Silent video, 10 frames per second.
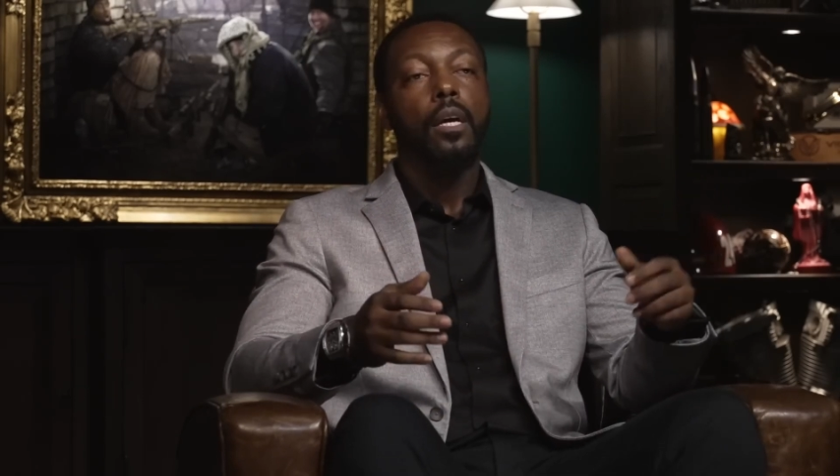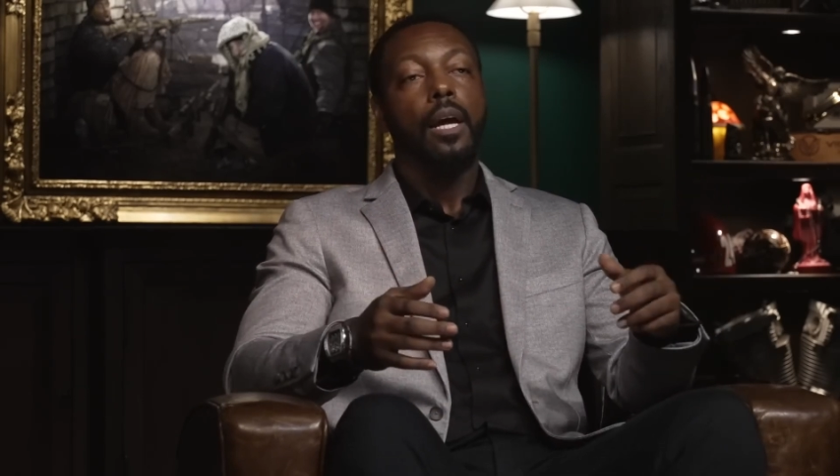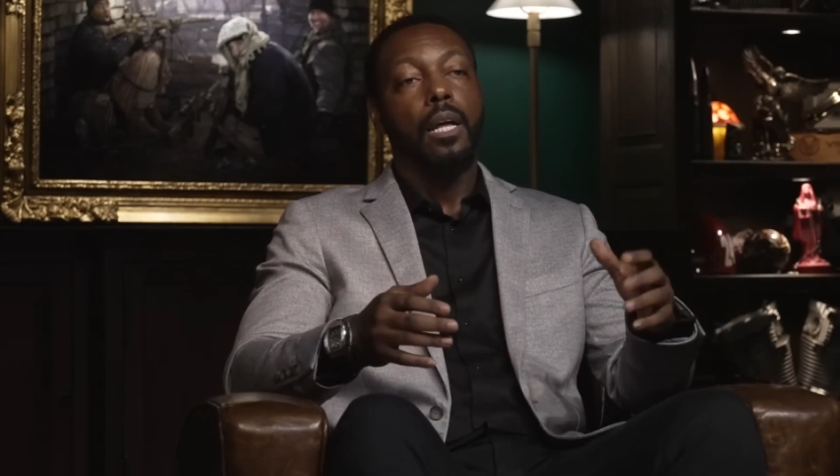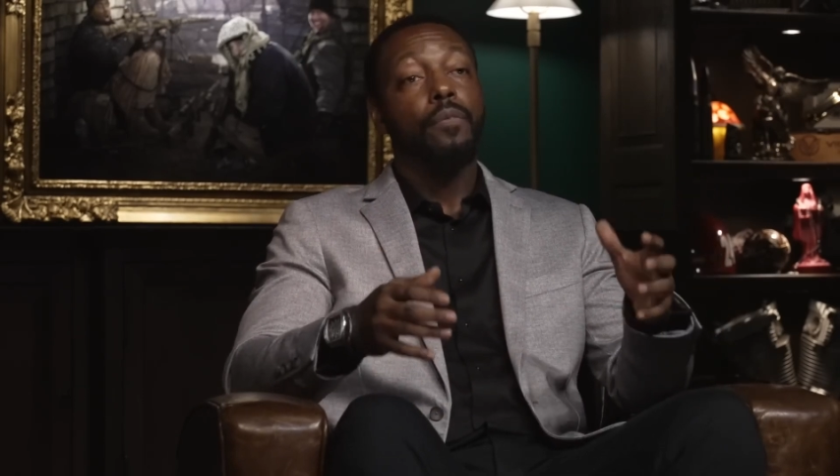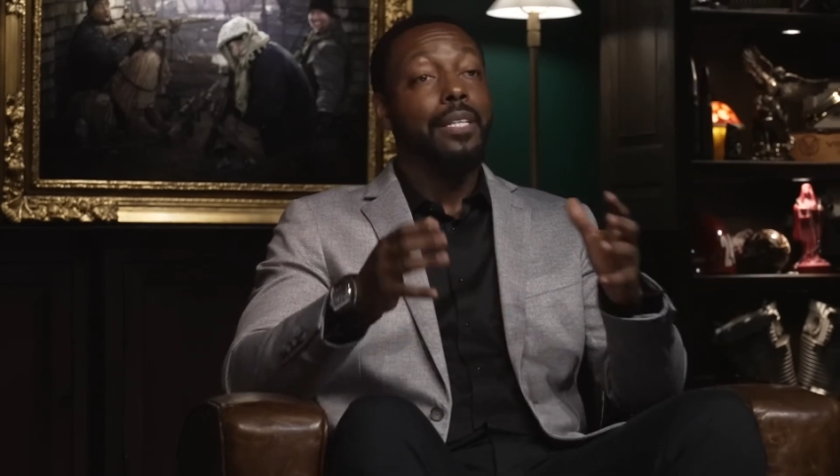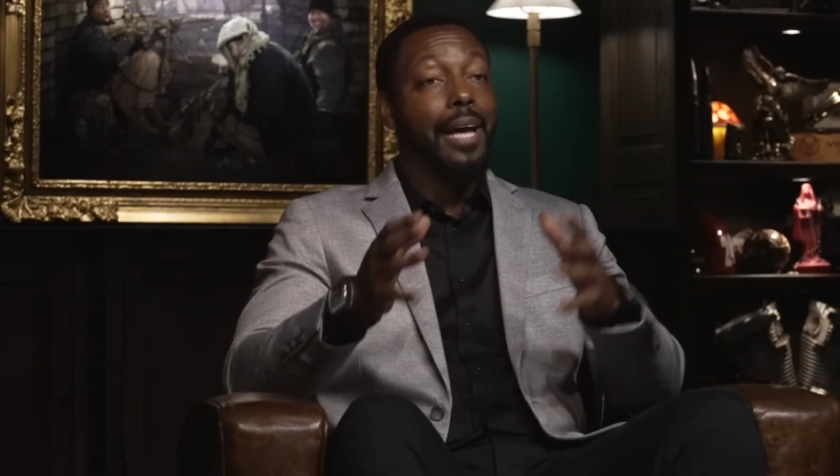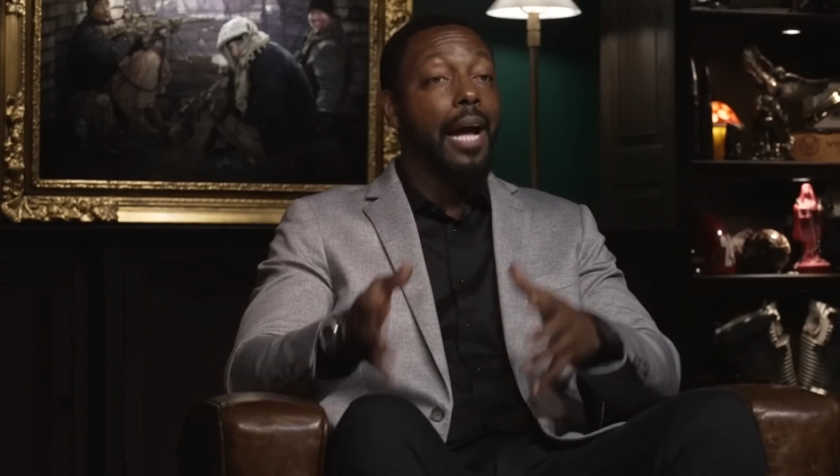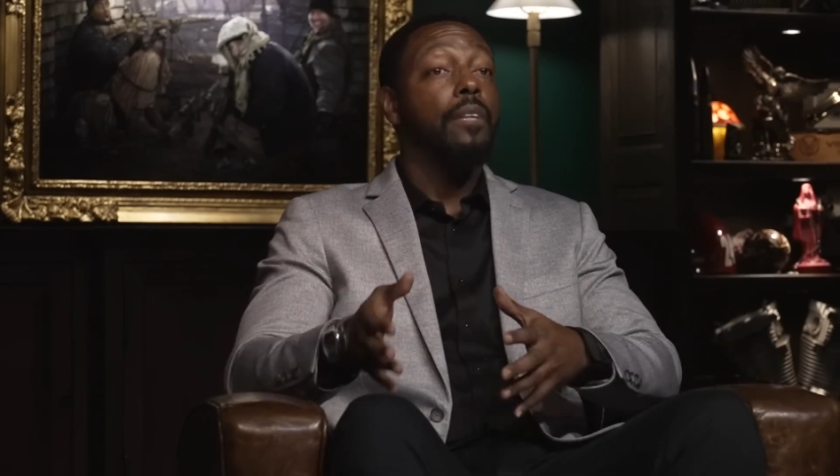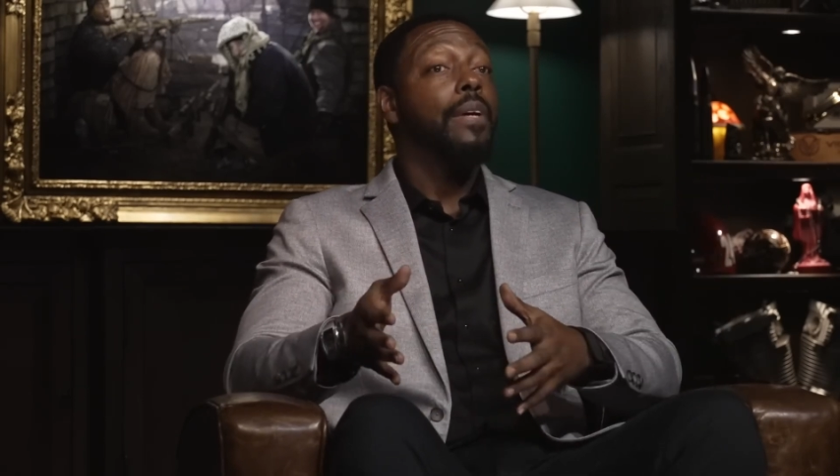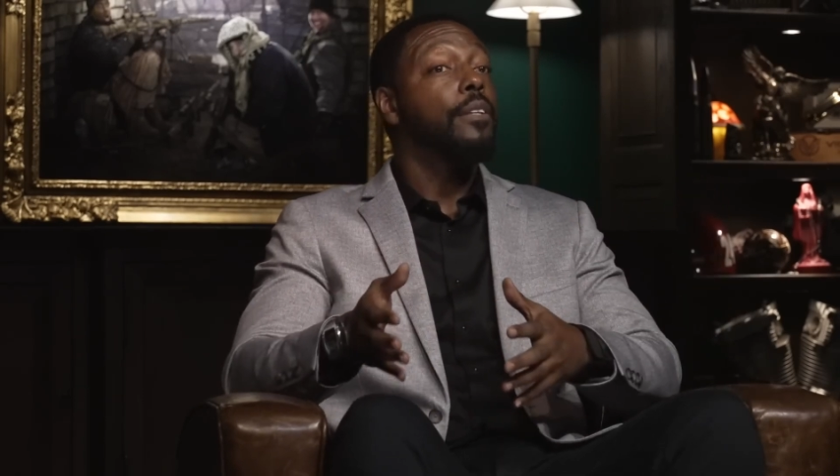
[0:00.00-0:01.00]
and they've
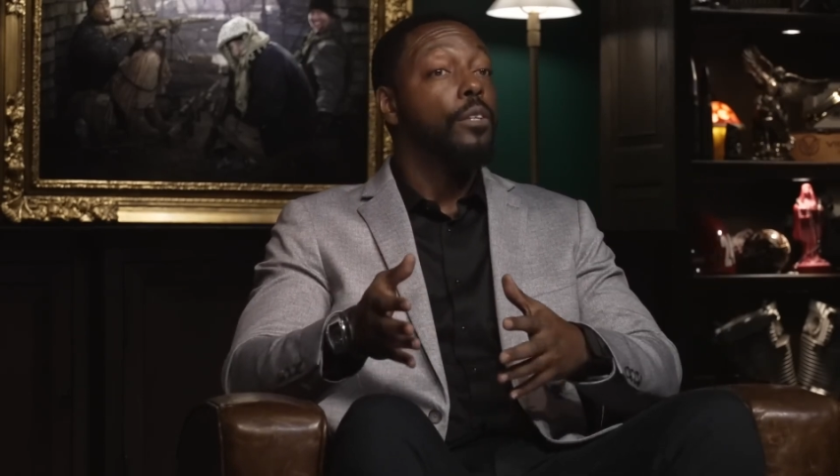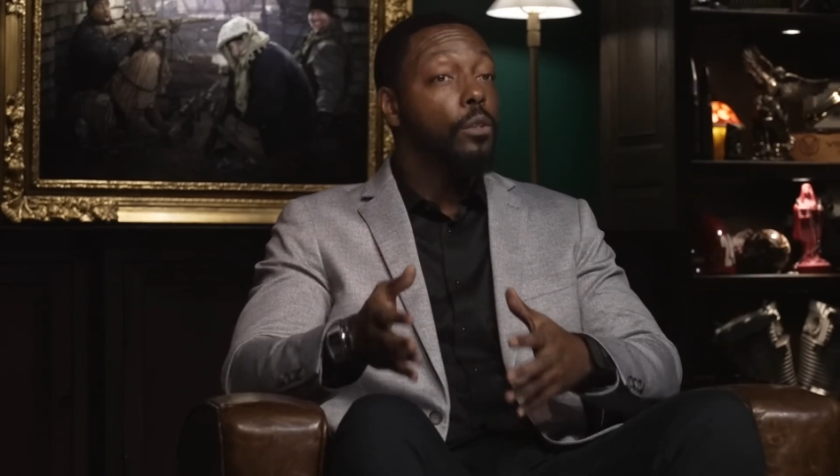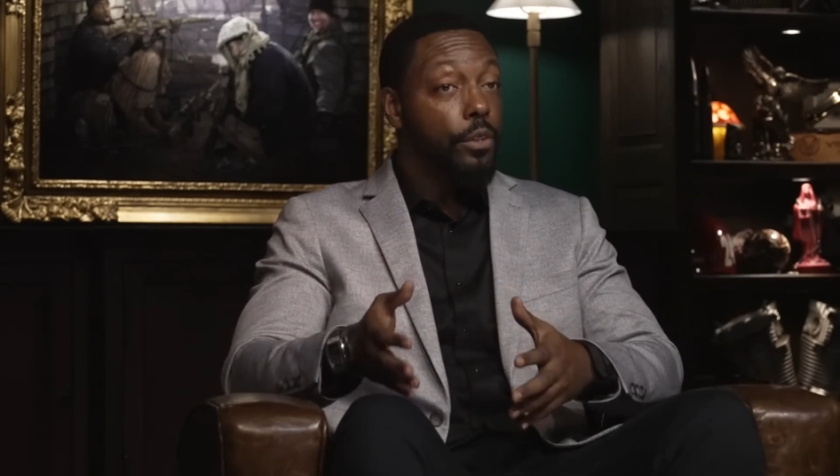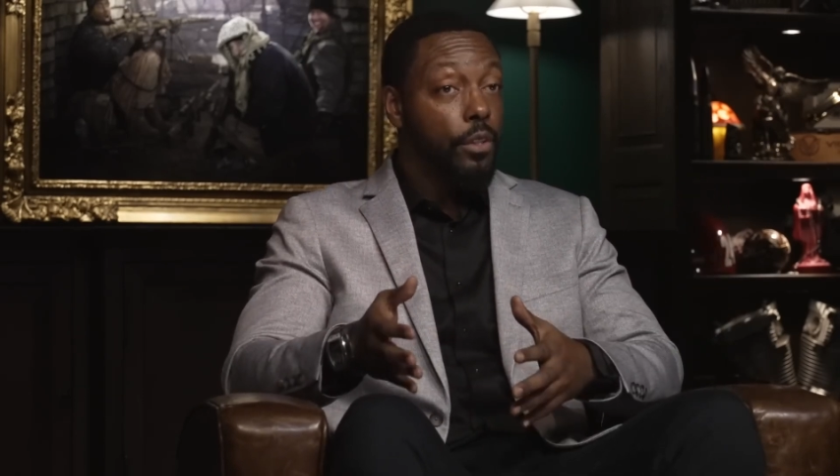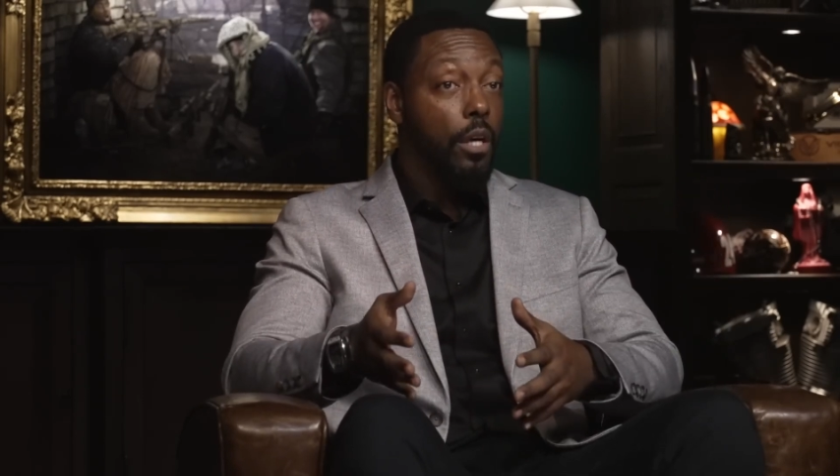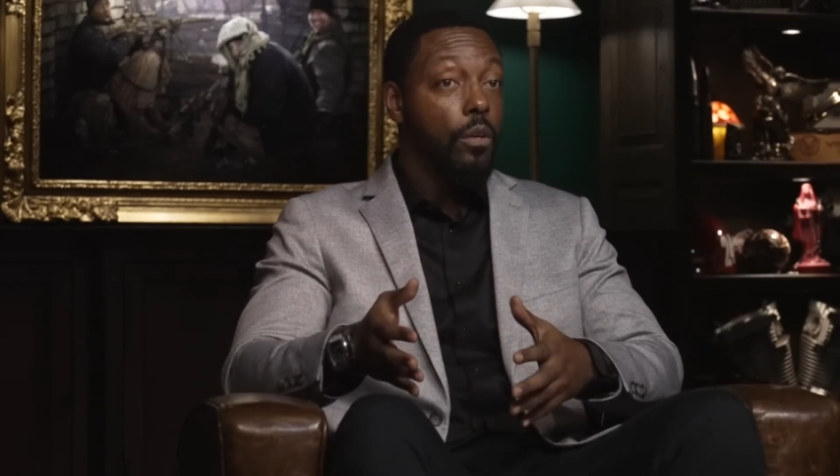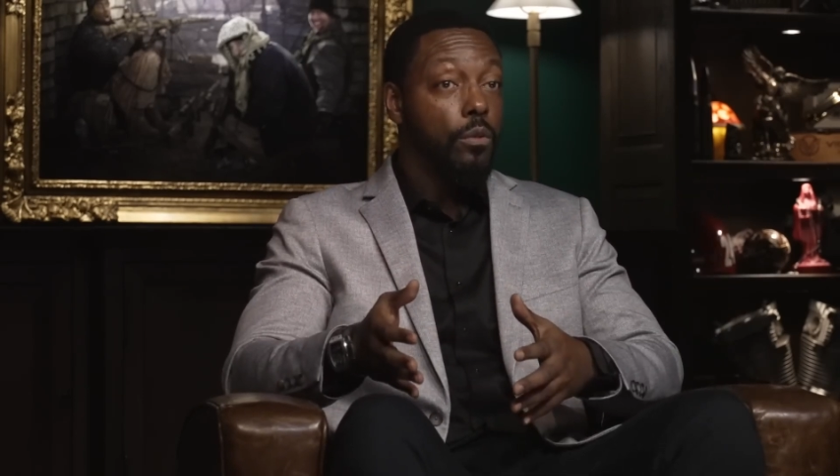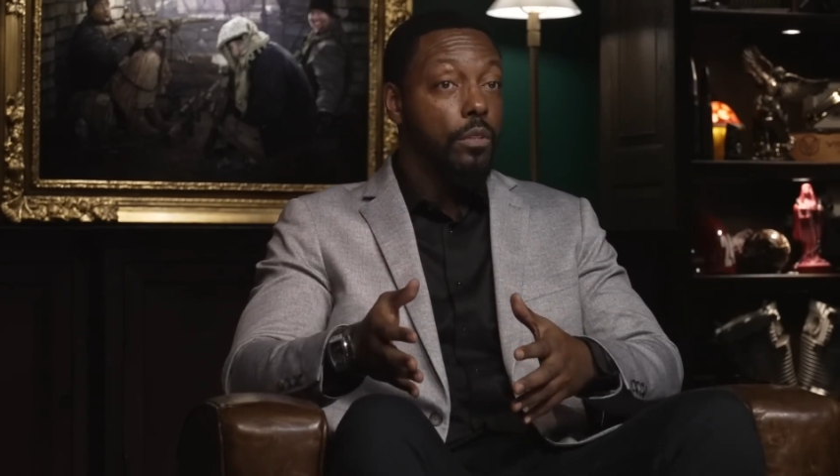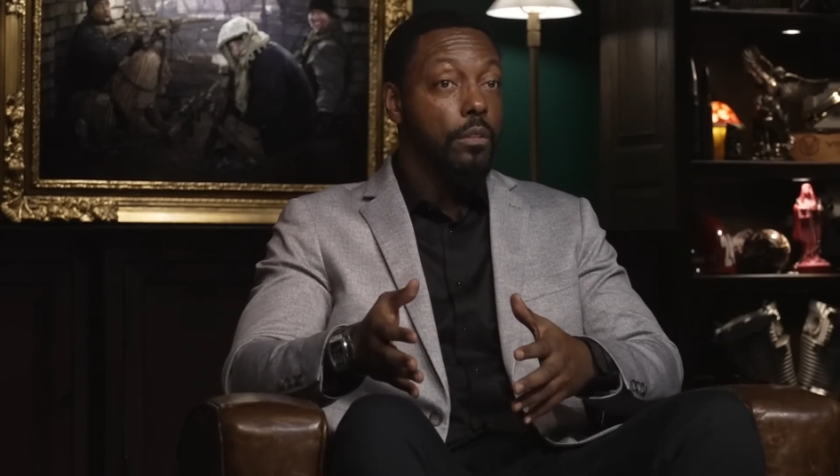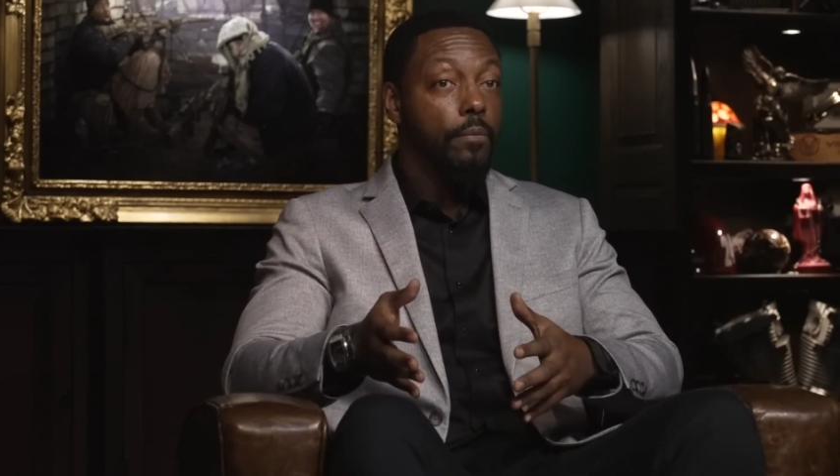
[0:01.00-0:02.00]
deactivated the nuclear
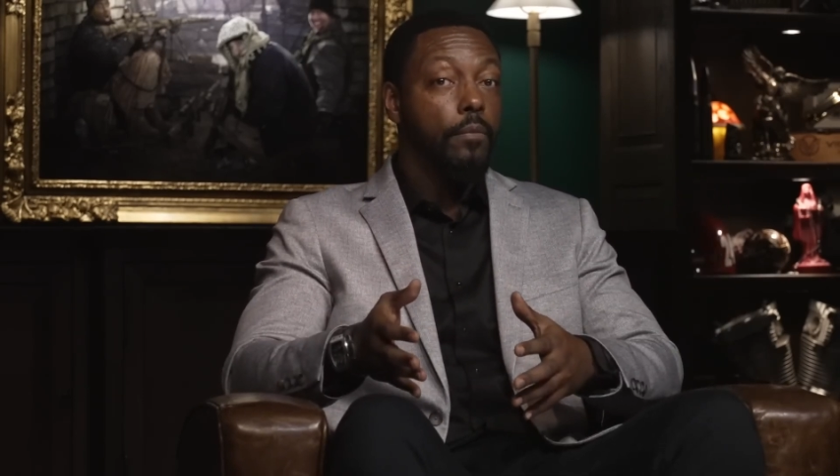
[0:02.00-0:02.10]
codes.